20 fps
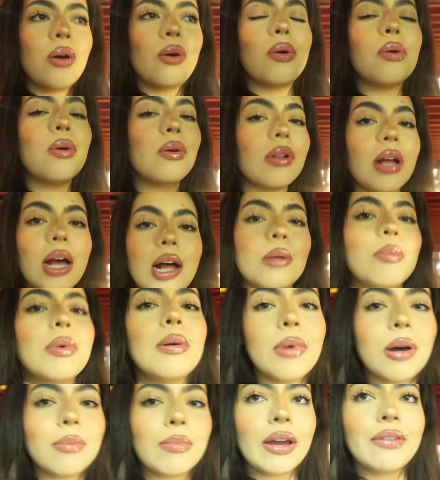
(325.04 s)
a whole
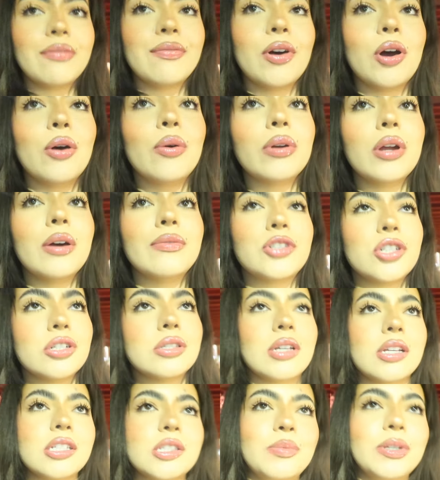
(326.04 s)
album on my phone of
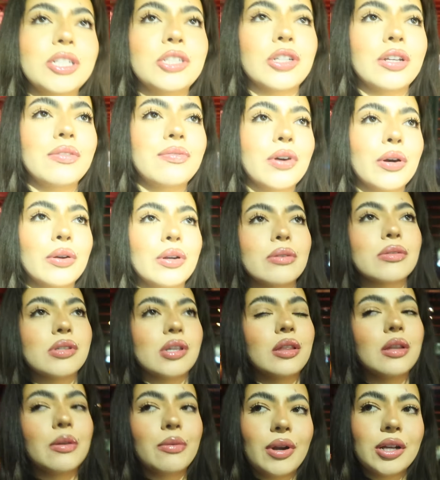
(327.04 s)
just SPG photos
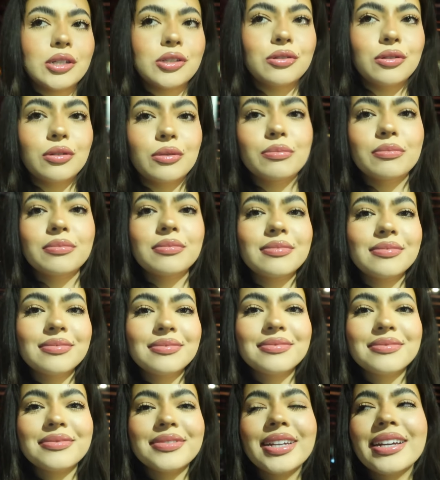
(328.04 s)
in the restroom.
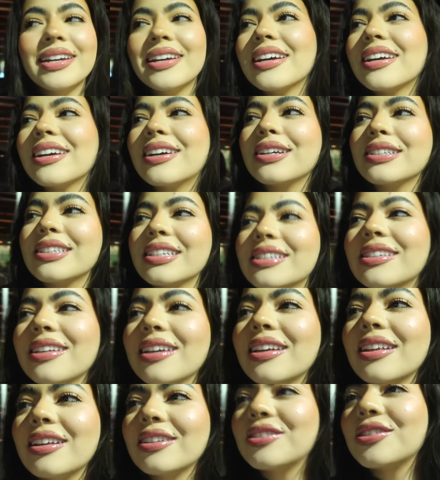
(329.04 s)
Cause it's
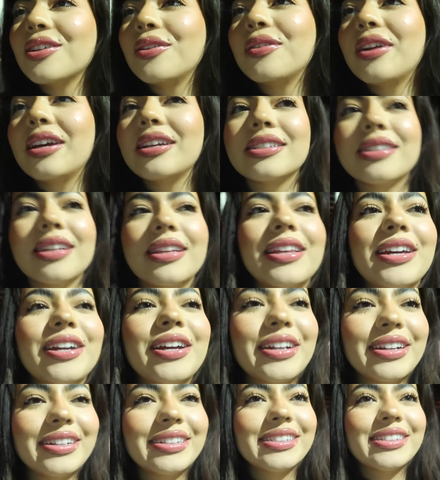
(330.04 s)
like, it's so nice in
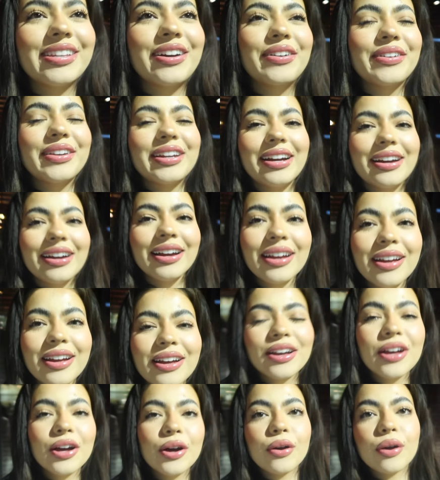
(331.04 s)
there. So
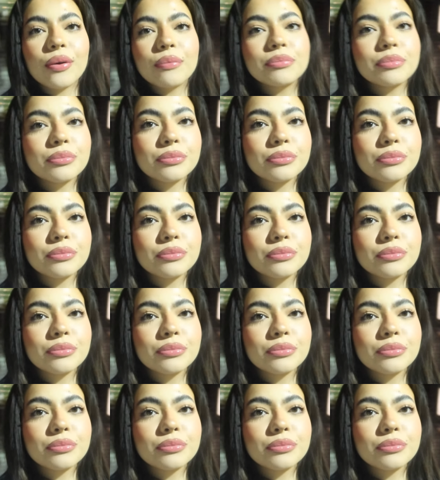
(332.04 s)
yeah. Okay.